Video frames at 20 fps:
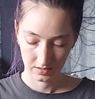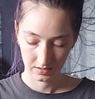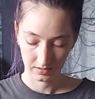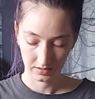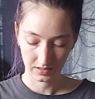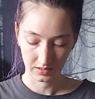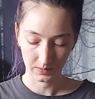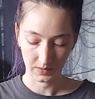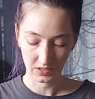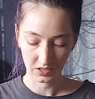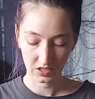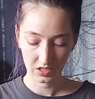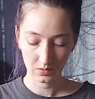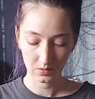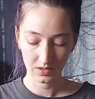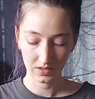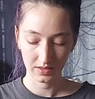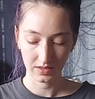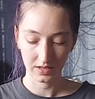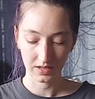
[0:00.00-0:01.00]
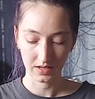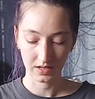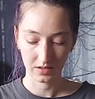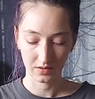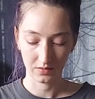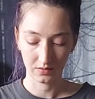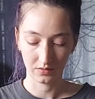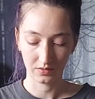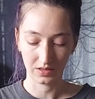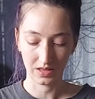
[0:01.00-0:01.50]
Especially with like
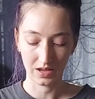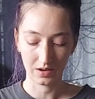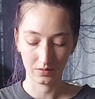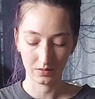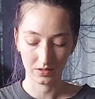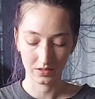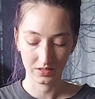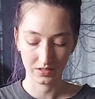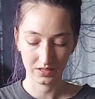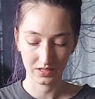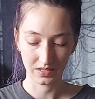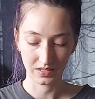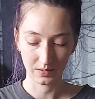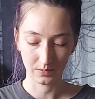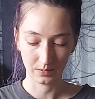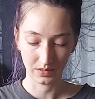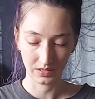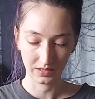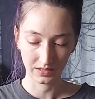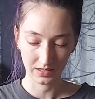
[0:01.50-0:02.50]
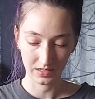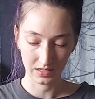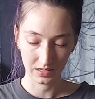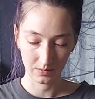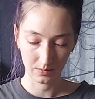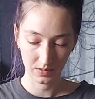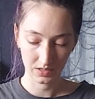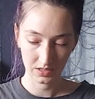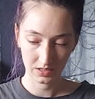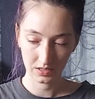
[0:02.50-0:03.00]
flowers, I typically
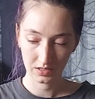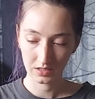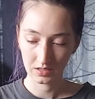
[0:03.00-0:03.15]
keep it.